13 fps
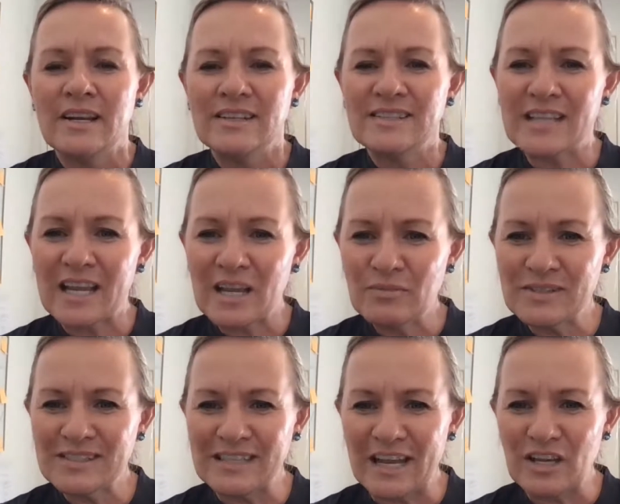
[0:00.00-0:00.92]
Second
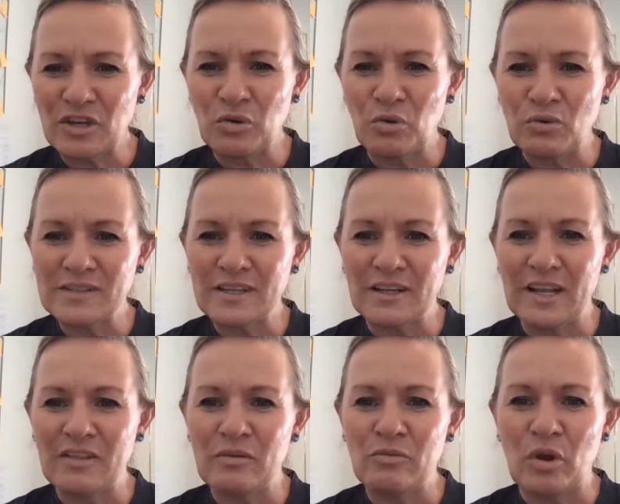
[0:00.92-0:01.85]
mistake, you also
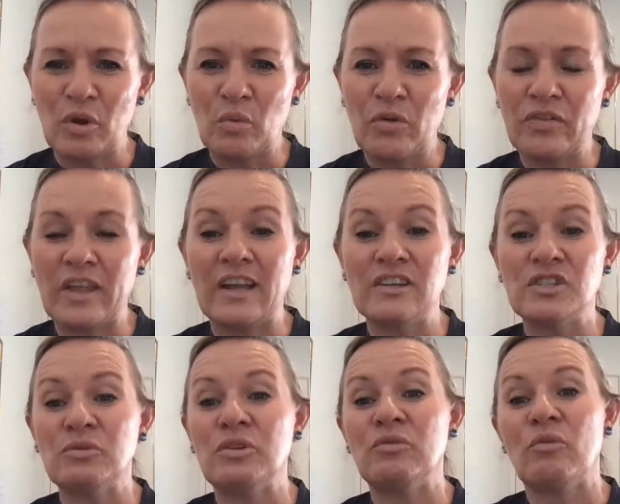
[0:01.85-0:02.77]
let them know what they are
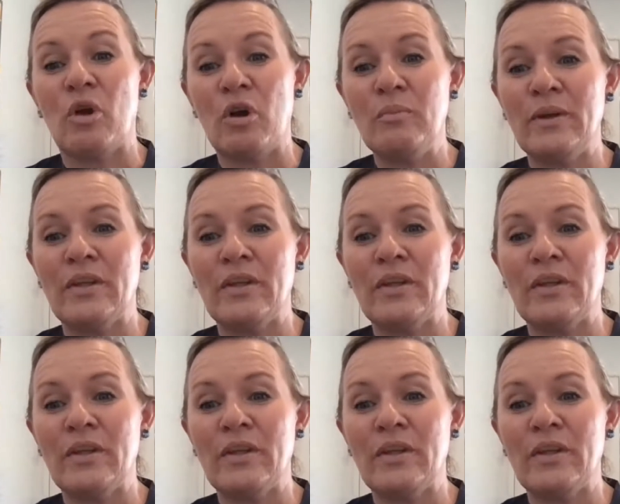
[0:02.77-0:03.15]
doing wrong.